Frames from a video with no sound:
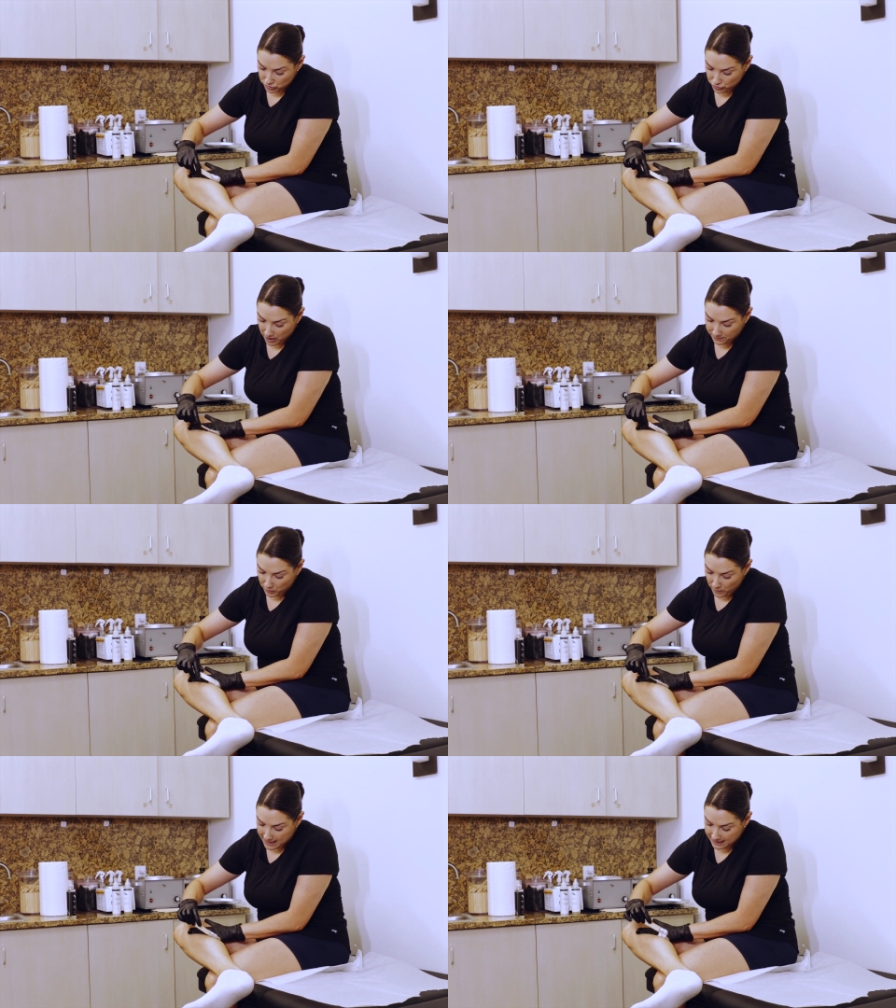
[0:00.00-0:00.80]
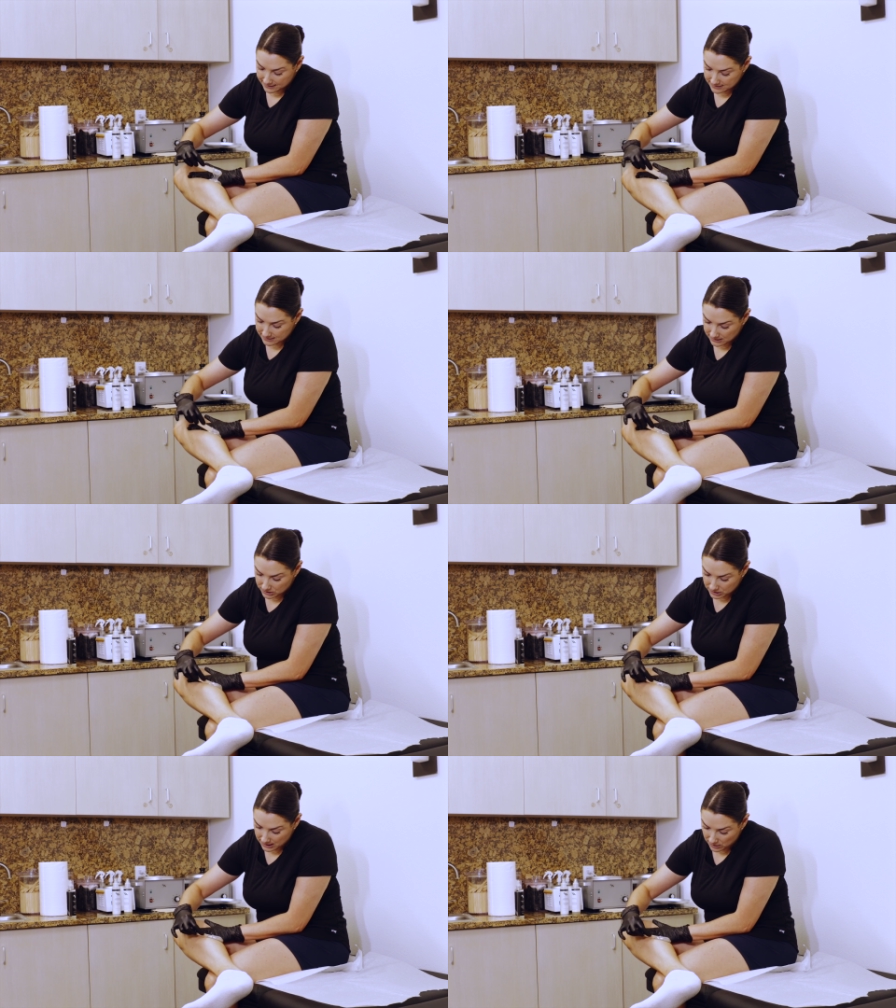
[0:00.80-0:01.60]
drop the wax,
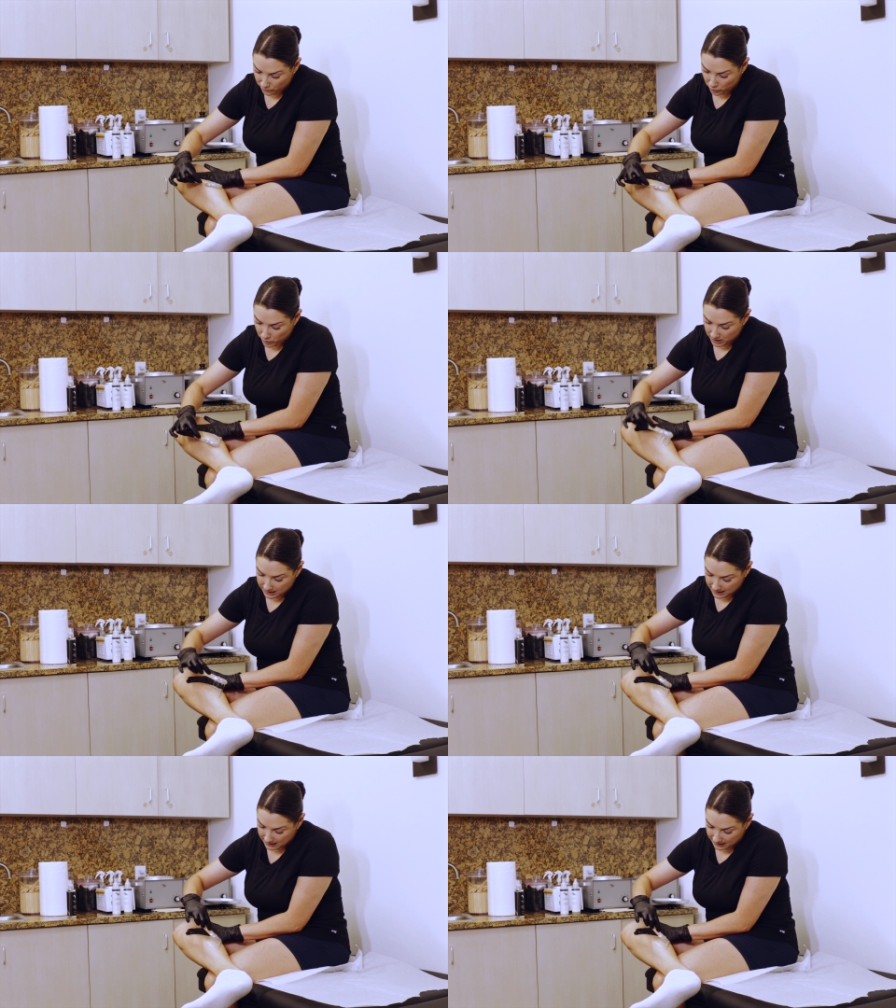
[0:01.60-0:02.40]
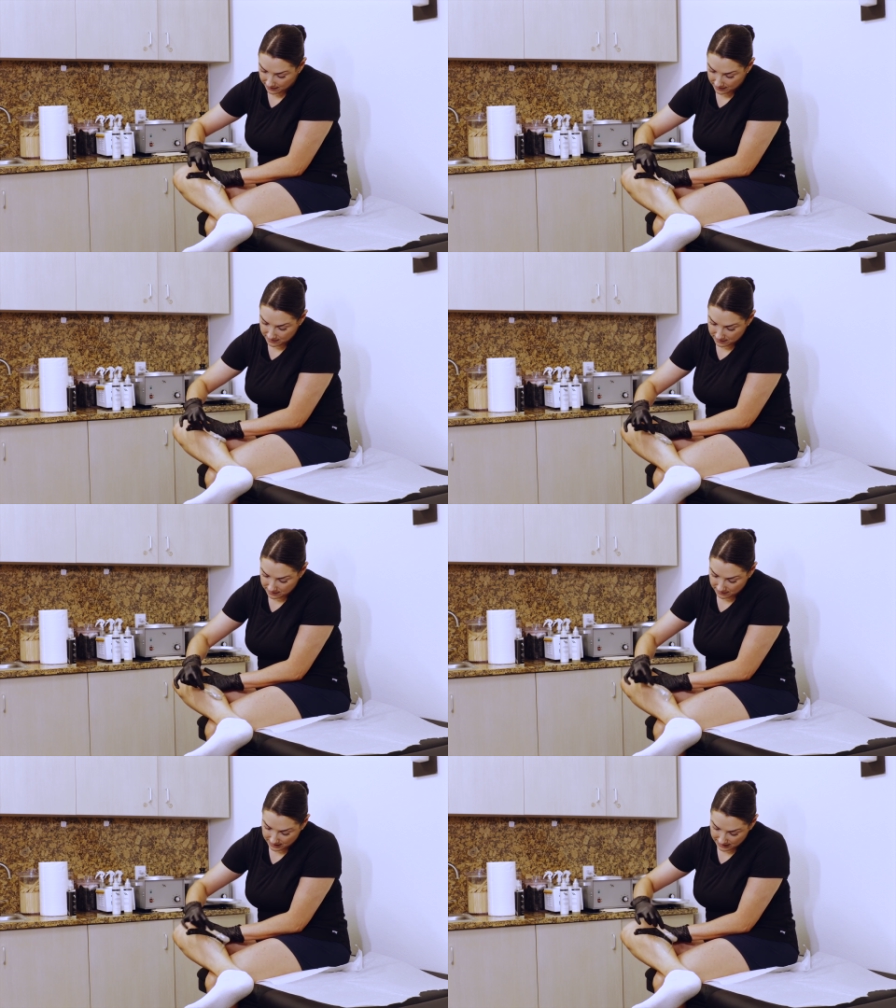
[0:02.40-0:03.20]
and just kind of work it in
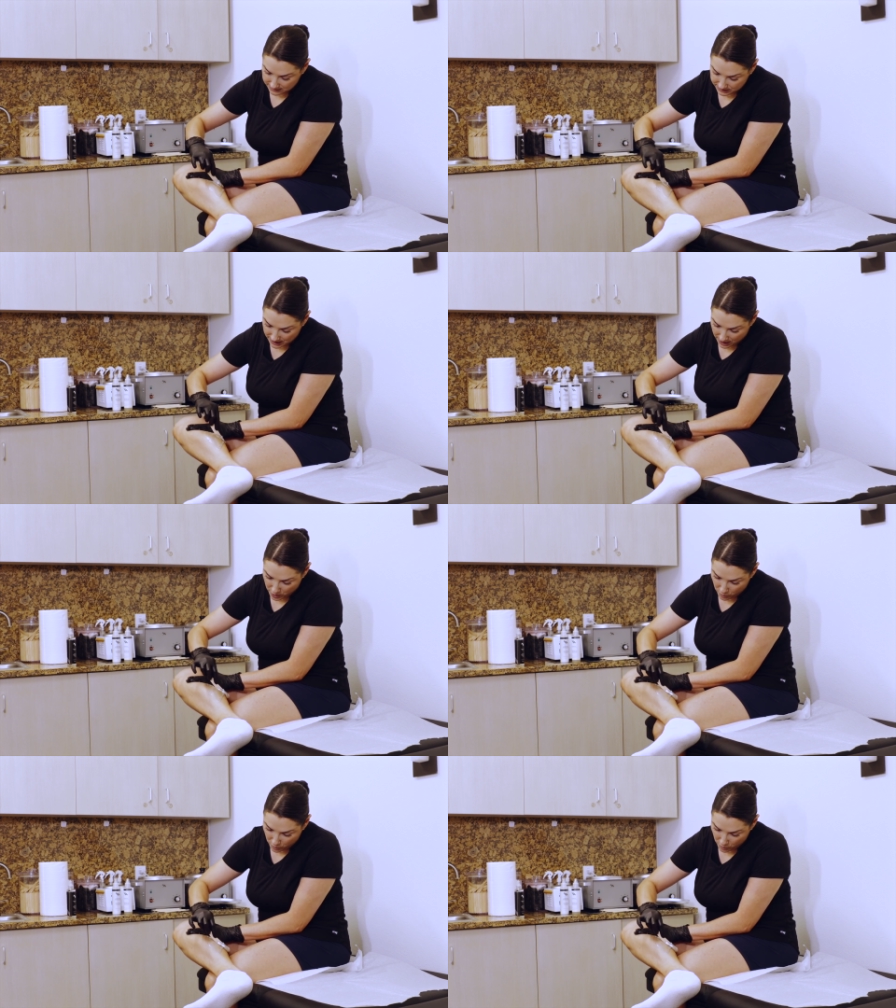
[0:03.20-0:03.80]
like so.